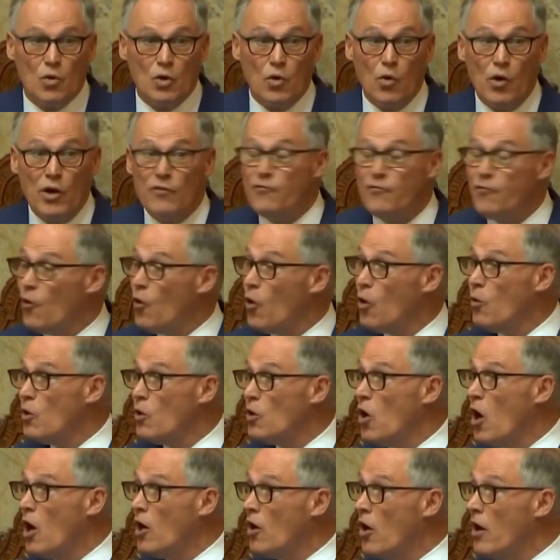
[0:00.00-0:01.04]
going
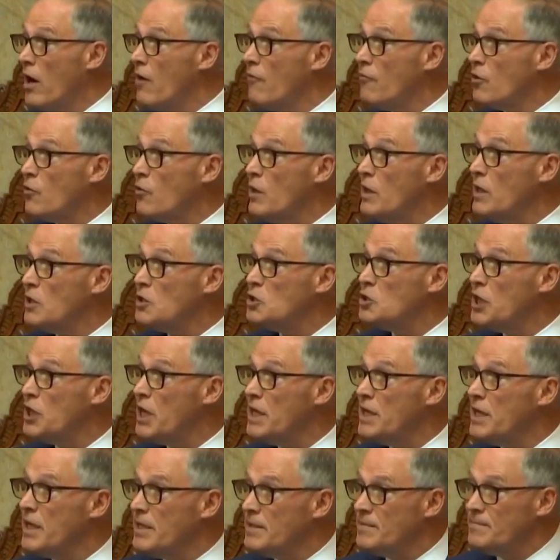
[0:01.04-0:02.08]
forward on our evergreen
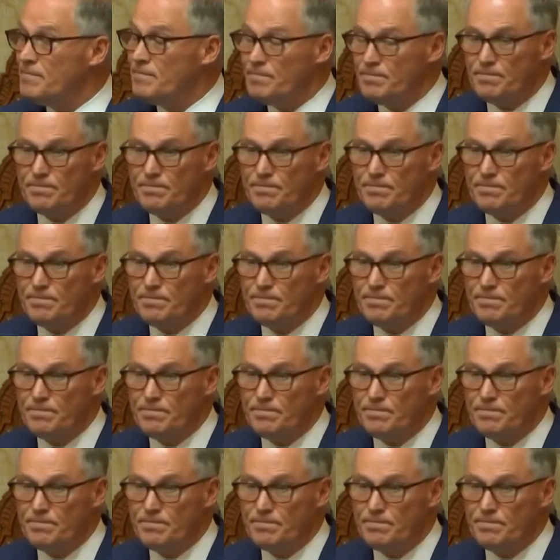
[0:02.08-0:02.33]
agenda.